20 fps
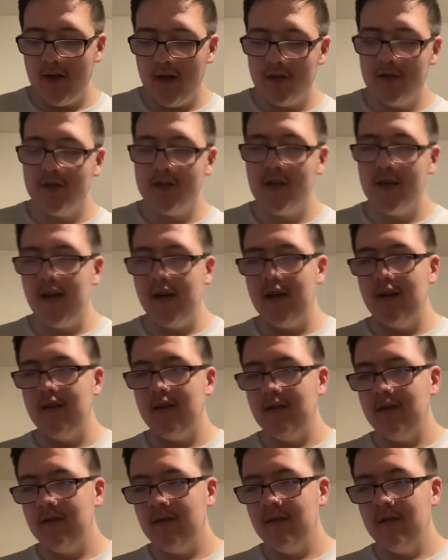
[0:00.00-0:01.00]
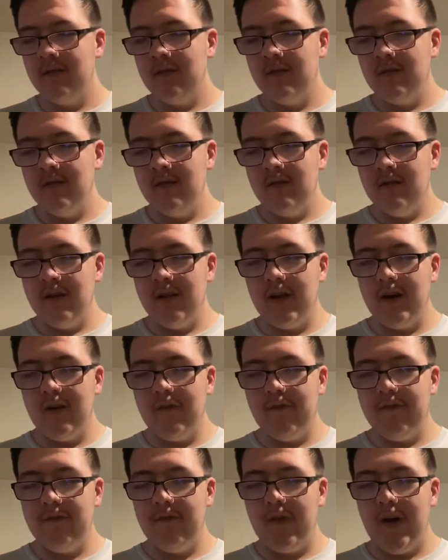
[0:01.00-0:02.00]
I'll just get it and then I'll
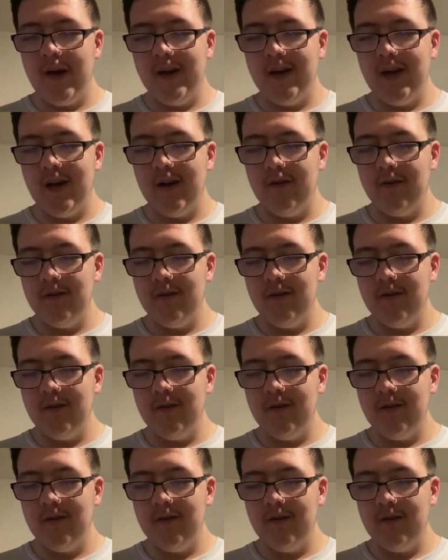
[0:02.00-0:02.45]
find out.